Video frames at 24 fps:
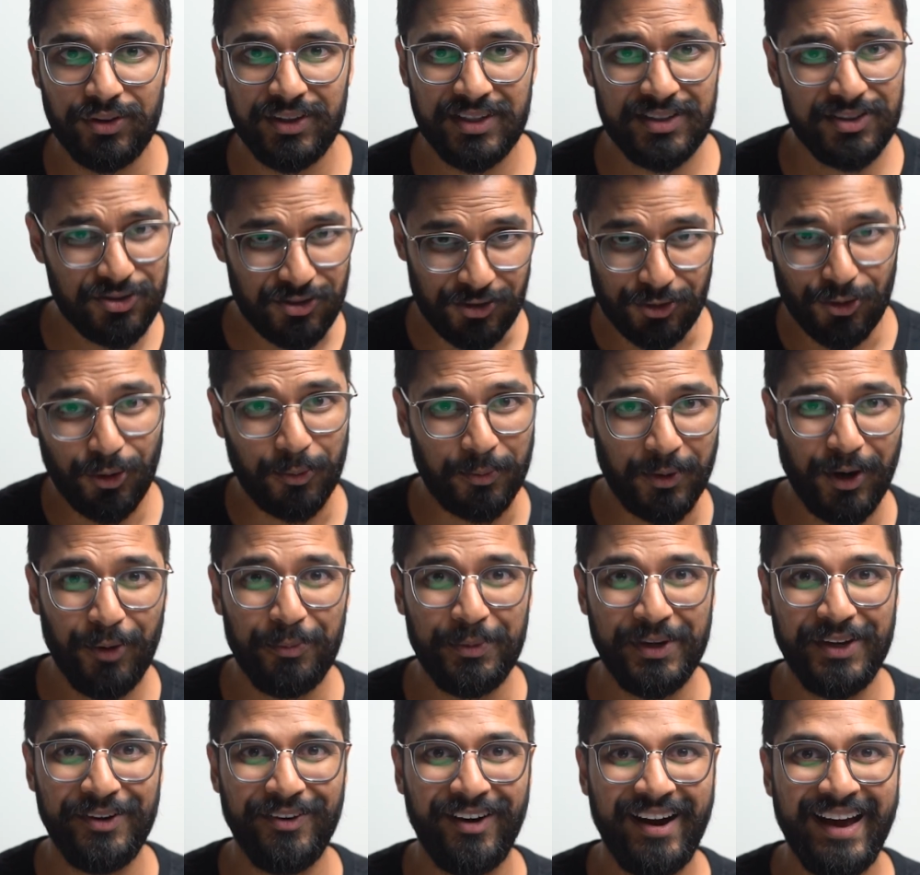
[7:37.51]
This is your
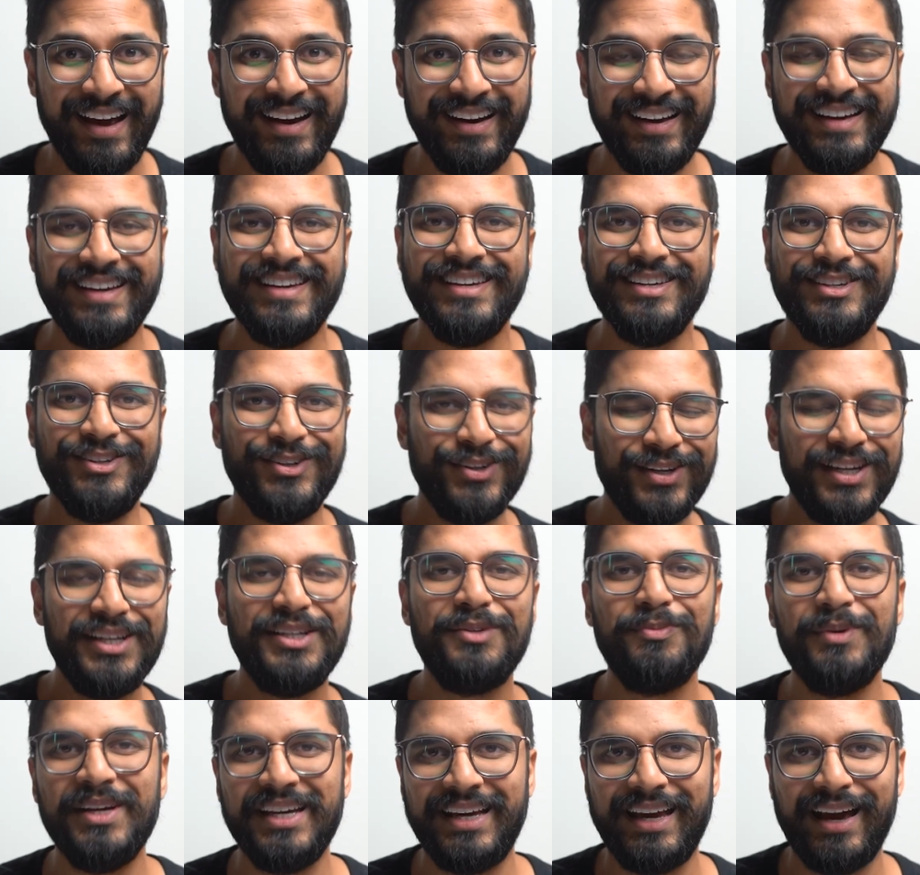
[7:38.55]
property, right? You need
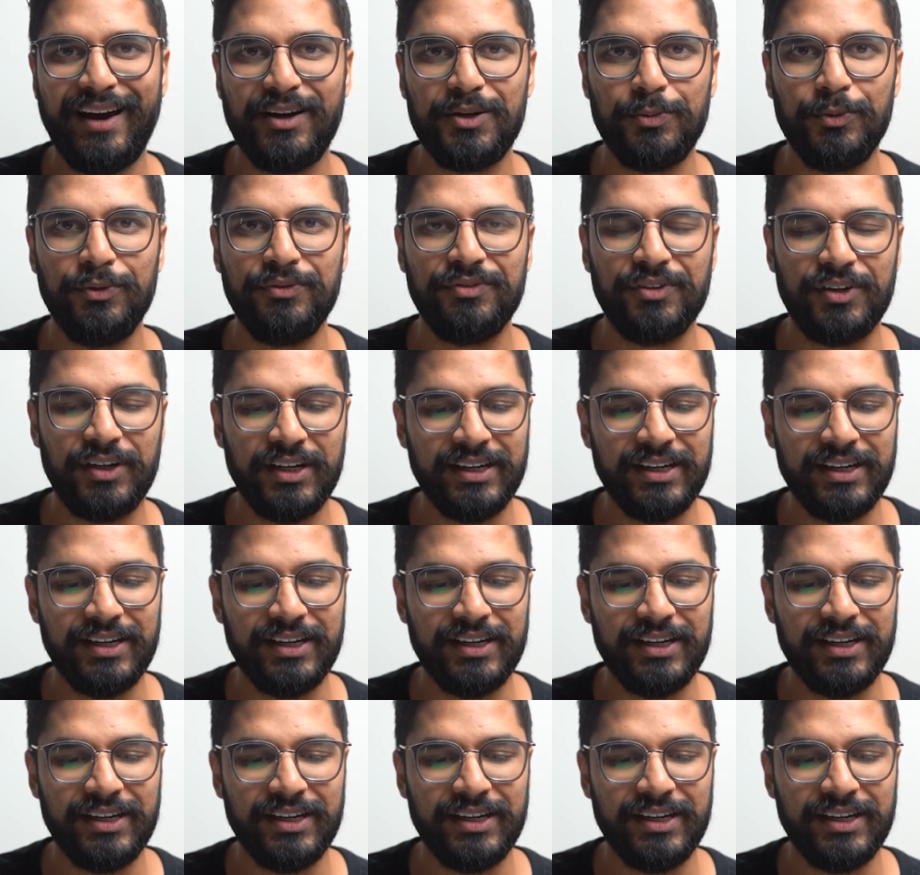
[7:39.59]
to be accountable for